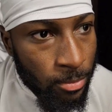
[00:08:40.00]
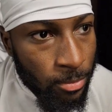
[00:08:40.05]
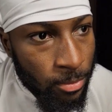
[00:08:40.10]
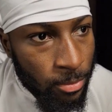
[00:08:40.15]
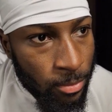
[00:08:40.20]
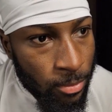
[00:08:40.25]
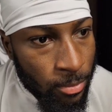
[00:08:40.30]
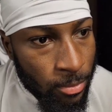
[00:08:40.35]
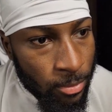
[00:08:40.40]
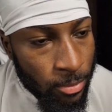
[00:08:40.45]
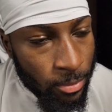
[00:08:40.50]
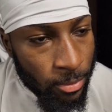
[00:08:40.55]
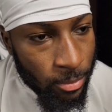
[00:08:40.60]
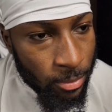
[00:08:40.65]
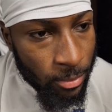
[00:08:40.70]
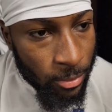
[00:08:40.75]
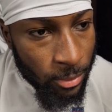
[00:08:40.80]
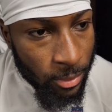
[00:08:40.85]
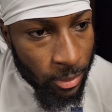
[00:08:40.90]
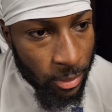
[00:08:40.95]
fuel for
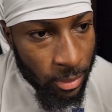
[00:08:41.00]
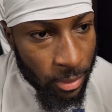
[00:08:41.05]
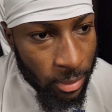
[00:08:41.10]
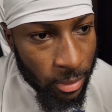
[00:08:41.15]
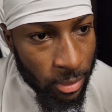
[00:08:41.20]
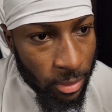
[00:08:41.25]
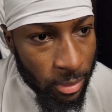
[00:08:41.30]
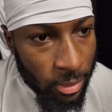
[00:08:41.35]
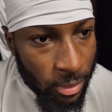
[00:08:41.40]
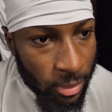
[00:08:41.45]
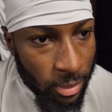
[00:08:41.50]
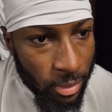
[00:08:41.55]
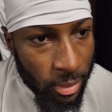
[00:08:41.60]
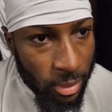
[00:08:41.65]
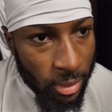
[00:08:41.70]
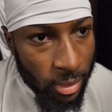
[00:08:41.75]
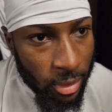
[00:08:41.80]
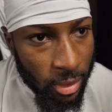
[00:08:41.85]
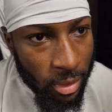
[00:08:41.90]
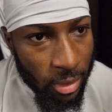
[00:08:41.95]
next season.
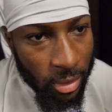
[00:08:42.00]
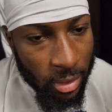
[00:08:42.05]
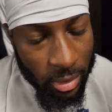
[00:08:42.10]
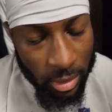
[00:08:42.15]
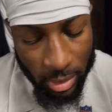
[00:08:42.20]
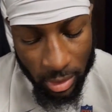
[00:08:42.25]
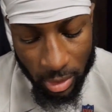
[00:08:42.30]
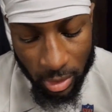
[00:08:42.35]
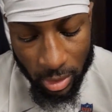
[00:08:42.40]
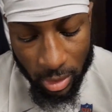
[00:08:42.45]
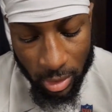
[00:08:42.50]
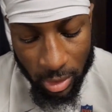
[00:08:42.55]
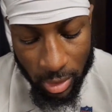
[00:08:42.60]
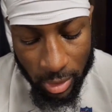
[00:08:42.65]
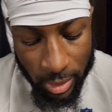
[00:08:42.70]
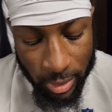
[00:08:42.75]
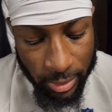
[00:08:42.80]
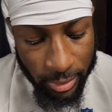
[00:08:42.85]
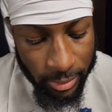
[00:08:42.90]
But for now,